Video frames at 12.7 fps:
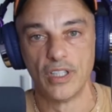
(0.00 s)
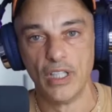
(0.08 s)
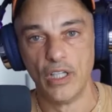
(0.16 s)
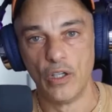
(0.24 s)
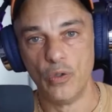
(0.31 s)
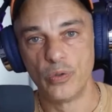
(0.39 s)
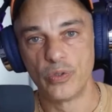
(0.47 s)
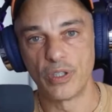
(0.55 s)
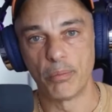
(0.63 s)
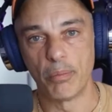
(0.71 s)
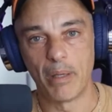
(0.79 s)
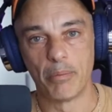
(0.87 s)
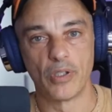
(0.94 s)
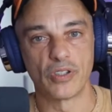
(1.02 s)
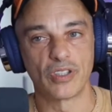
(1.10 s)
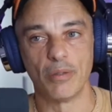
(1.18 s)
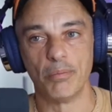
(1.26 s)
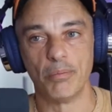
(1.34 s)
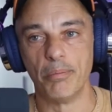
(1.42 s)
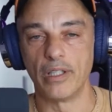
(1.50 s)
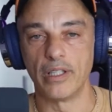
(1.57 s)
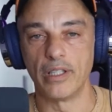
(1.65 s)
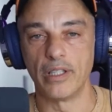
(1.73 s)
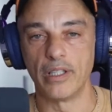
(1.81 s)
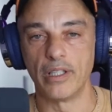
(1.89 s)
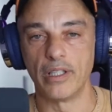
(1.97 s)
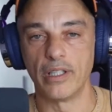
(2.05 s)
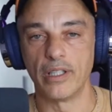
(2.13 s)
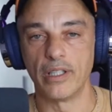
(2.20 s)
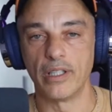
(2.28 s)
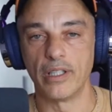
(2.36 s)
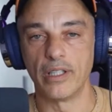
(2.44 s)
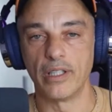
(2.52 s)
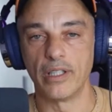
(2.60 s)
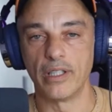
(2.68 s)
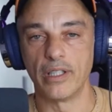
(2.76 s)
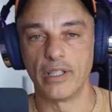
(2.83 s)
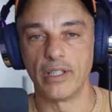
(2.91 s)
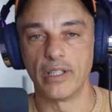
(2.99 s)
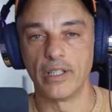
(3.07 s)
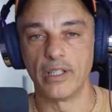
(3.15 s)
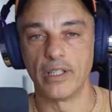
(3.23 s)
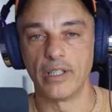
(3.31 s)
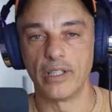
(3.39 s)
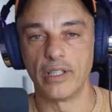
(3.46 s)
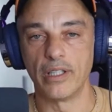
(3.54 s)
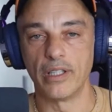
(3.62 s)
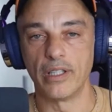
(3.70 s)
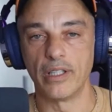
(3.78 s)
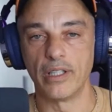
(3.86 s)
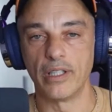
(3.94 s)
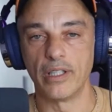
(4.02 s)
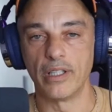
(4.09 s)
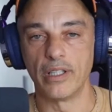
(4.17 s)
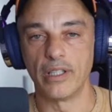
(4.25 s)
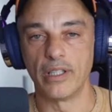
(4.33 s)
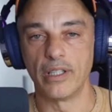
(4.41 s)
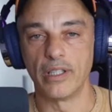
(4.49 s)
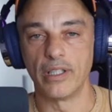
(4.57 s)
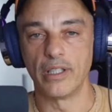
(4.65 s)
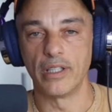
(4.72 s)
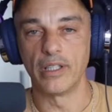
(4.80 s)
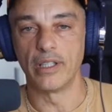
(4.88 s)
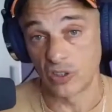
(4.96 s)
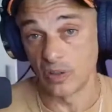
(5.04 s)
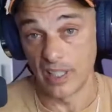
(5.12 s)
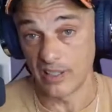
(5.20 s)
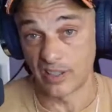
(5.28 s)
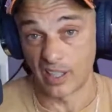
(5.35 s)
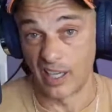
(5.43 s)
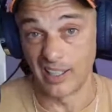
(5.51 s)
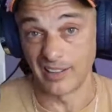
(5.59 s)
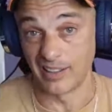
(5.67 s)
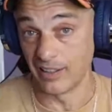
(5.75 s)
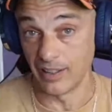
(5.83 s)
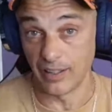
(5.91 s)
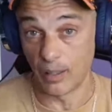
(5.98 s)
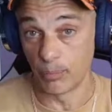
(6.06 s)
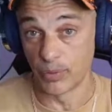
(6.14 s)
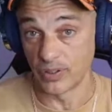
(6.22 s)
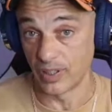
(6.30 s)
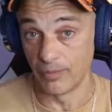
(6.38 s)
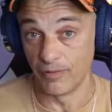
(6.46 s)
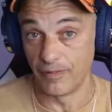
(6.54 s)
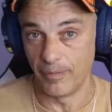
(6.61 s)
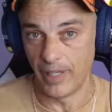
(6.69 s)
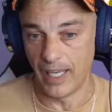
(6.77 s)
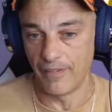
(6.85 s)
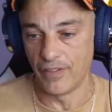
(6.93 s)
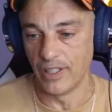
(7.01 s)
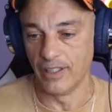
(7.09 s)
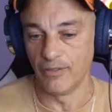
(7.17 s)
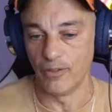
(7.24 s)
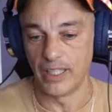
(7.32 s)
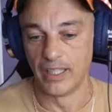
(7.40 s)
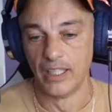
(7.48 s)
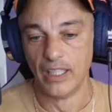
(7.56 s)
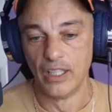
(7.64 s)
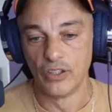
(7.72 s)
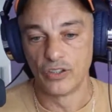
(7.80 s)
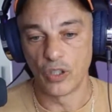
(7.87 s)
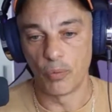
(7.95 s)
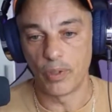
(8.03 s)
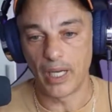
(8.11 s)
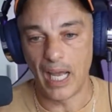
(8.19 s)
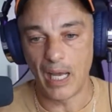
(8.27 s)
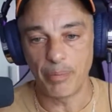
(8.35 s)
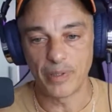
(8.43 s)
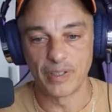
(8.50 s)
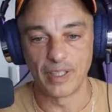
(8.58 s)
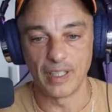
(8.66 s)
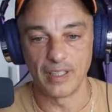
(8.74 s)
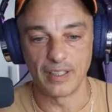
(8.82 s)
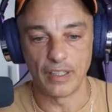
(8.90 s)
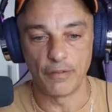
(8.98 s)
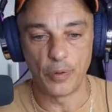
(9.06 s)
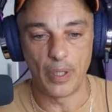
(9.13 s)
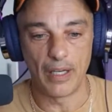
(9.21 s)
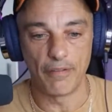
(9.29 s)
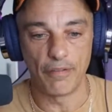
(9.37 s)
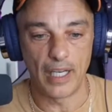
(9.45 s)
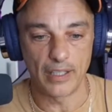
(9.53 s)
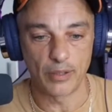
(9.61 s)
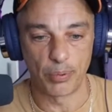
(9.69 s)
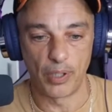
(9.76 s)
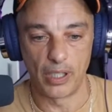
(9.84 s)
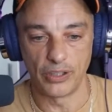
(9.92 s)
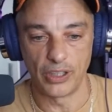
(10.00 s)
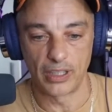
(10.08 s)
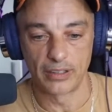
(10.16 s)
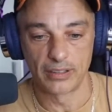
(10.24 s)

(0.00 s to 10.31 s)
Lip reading: losing members in millions and kind of making cutbacks there, and basically producing also less content. The numbers are evident, right? So what happens is if you have less project,